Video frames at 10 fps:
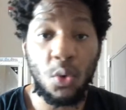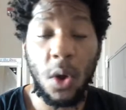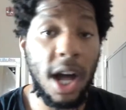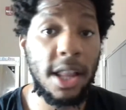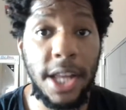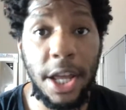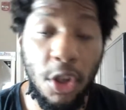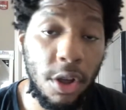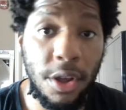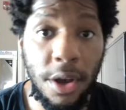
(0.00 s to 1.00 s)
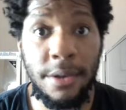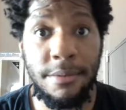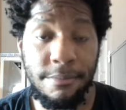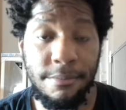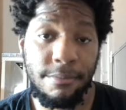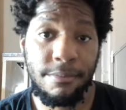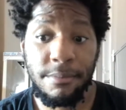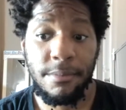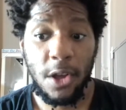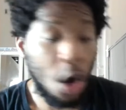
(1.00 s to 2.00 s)
Holiday looked good.
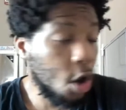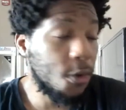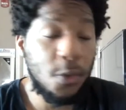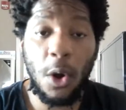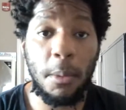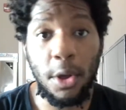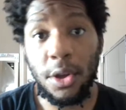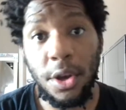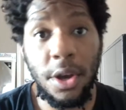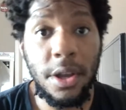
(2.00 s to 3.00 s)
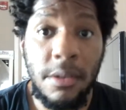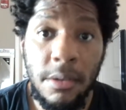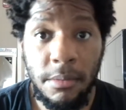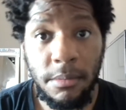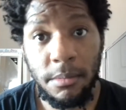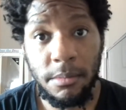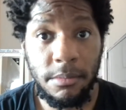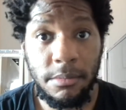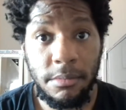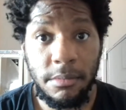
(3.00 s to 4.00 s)
Okafor looked good.
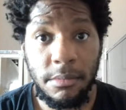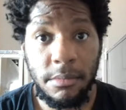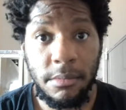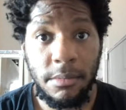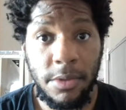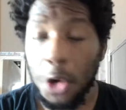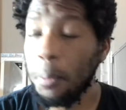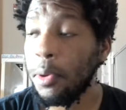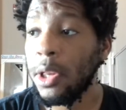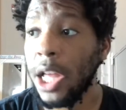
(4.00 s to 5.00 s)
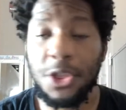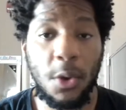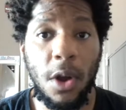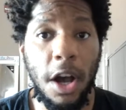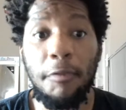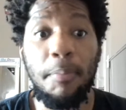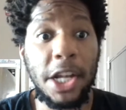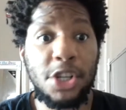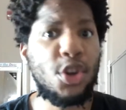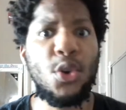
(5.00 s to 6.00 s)
Their plethora of
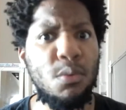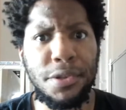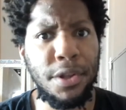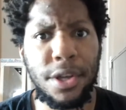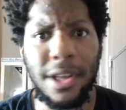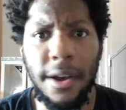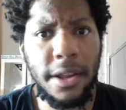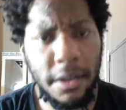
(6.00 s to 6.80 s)
bench goons look good.